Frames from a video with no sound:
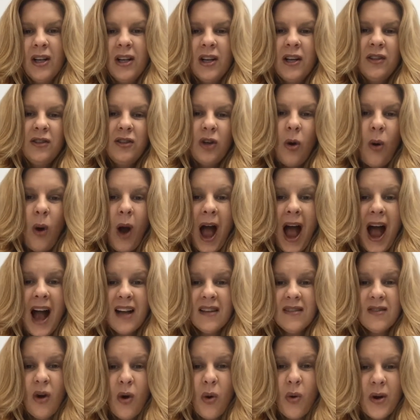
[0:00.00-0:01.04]
So
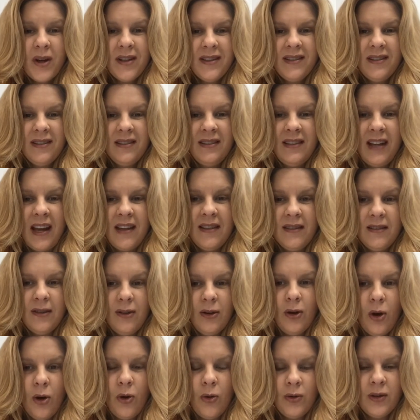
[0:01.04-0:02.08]
as always, stay
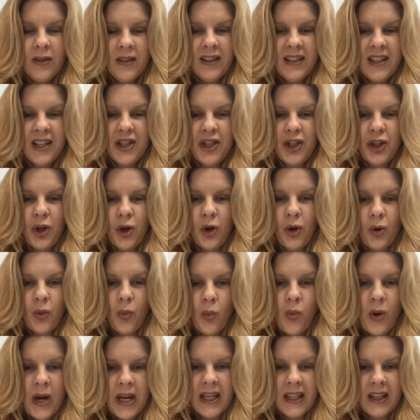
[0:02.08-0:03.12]
tuned. Get your
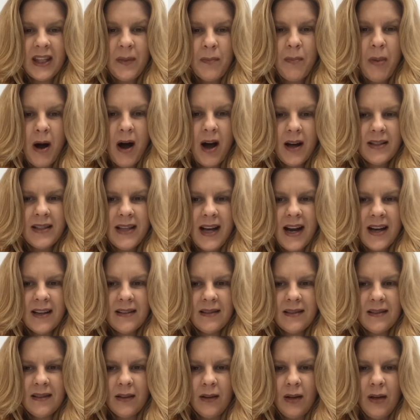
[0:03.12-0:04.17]
weekly podcast
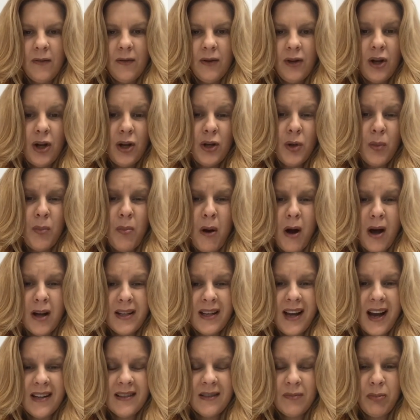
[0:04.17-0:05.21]
delivered at your
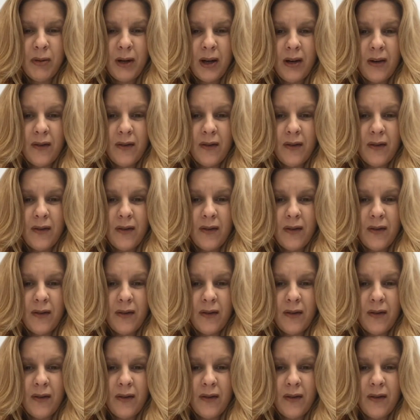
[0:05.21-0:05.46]
podcast player of